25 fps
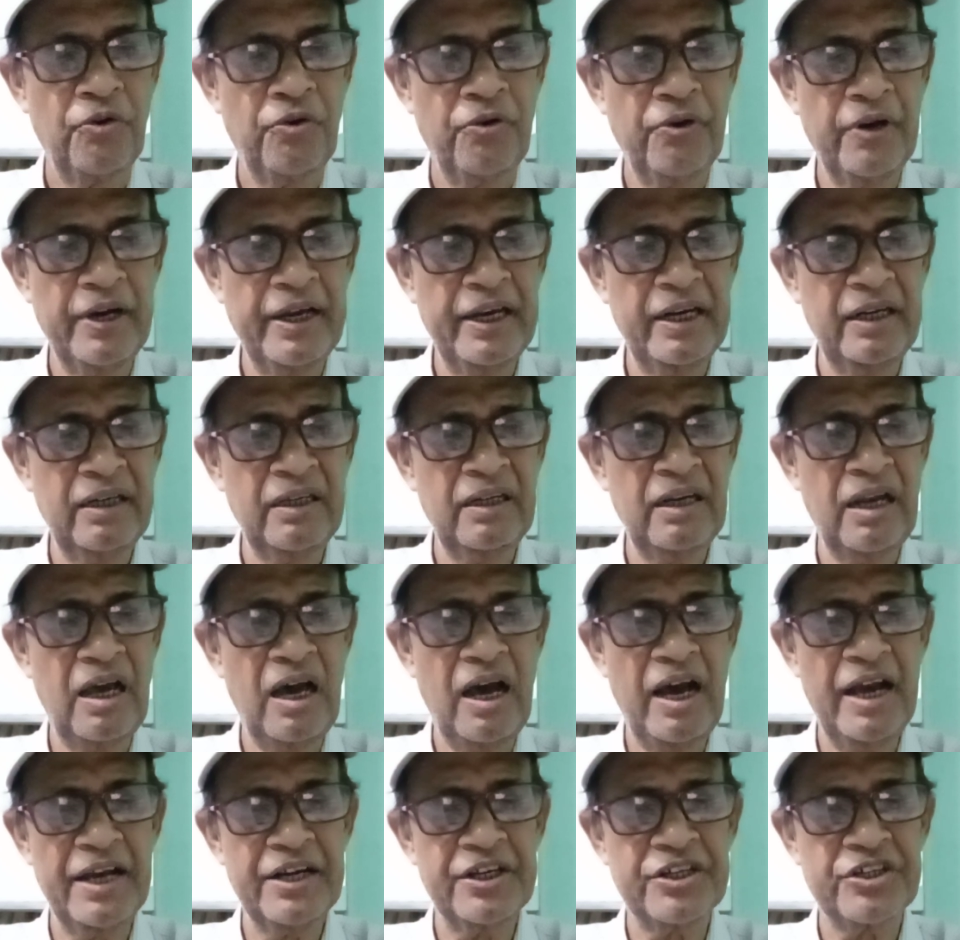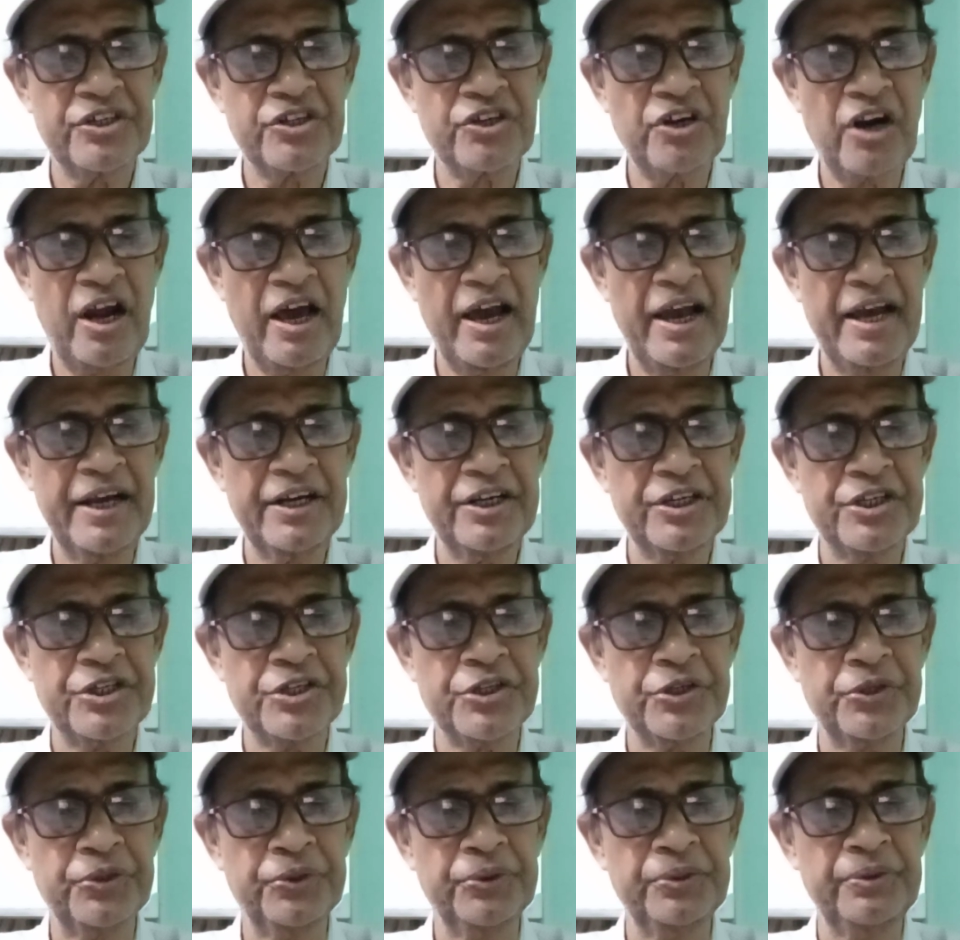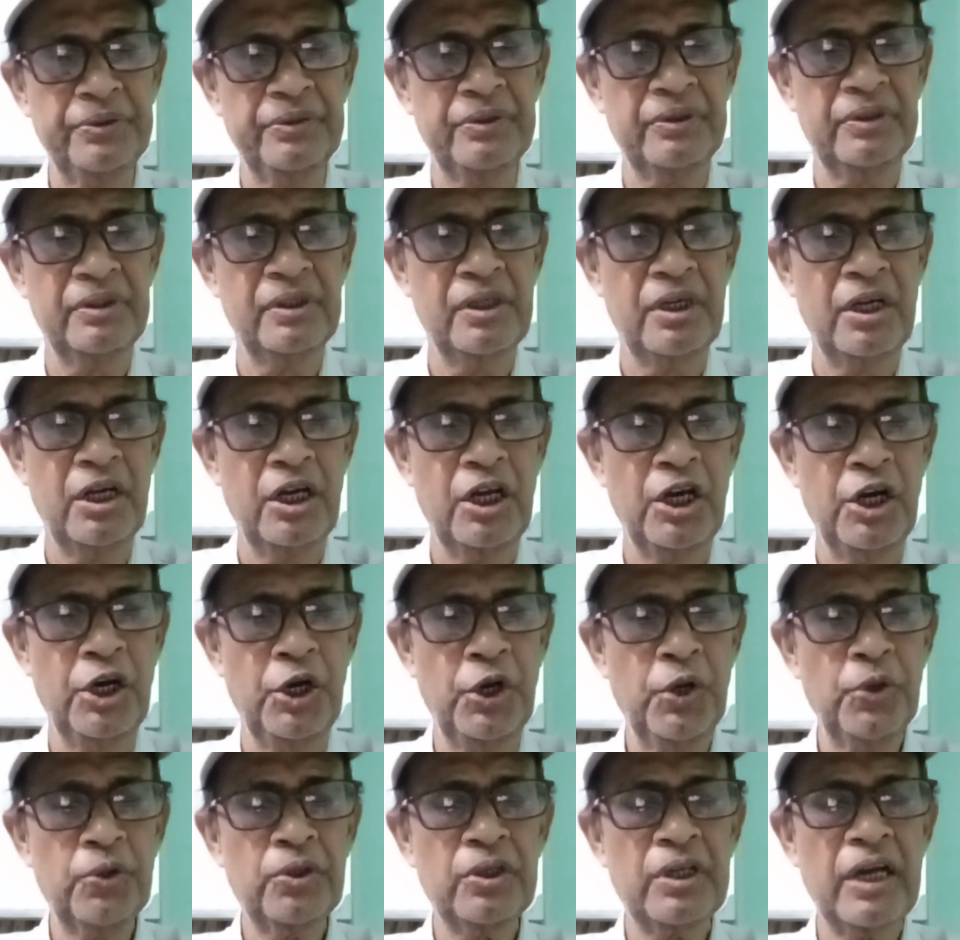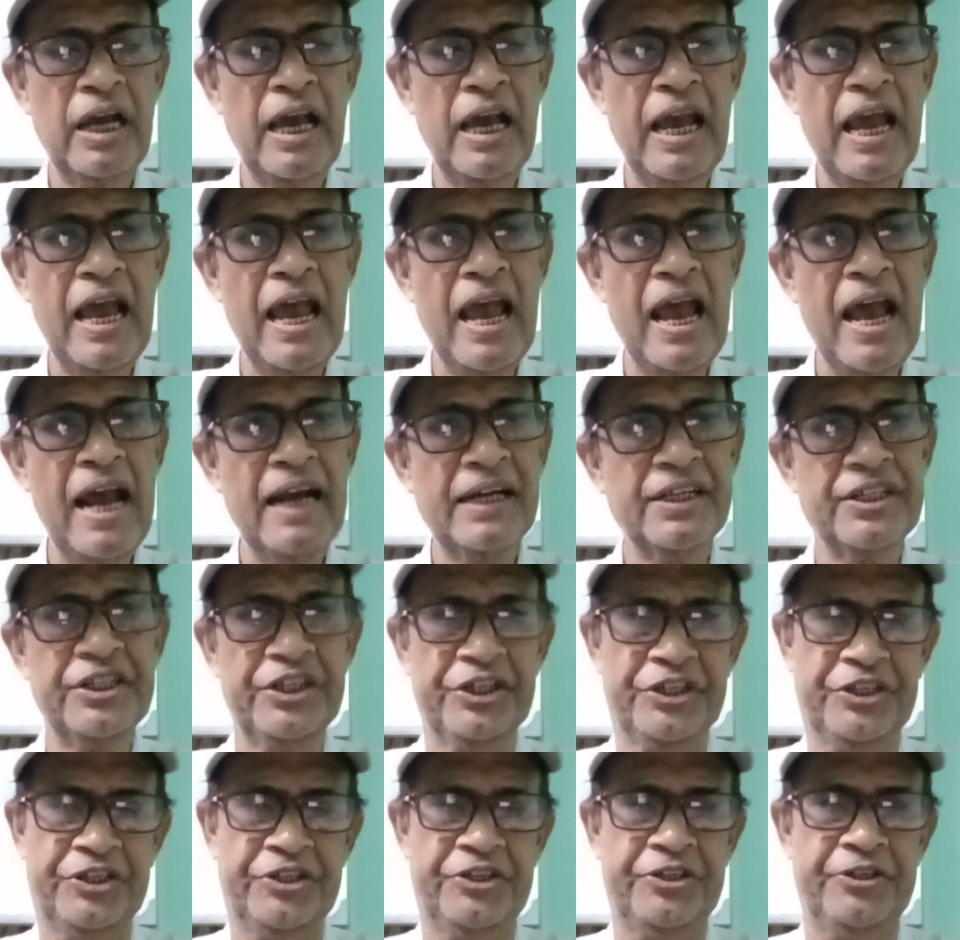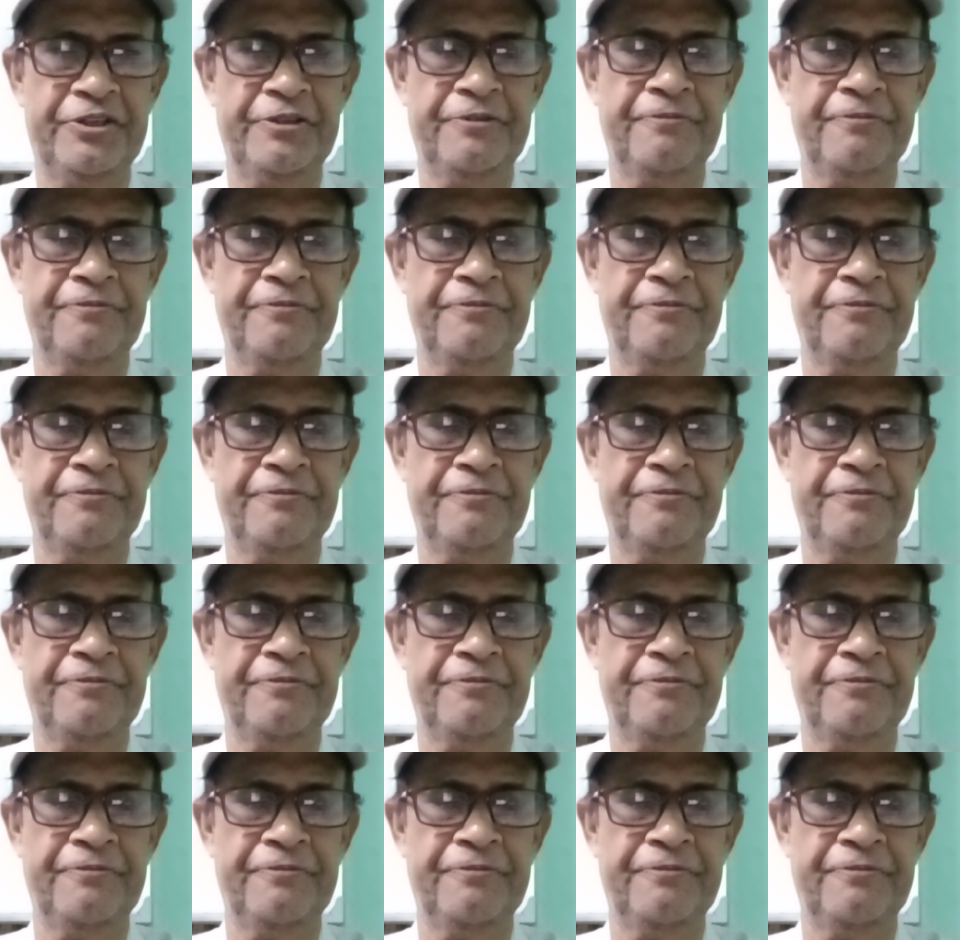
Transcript: When I tried to look at it.